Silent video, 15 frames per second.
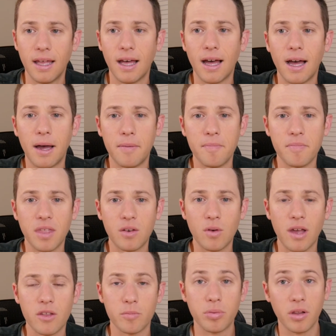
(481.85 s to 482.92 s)
They'd
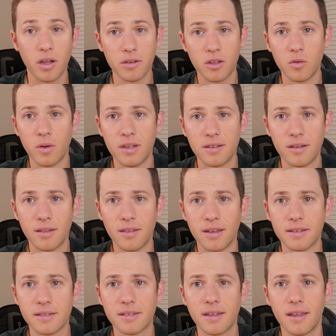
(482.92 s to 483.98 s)
rather plug you into
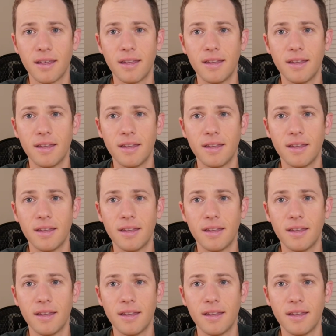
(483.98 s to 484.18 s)
this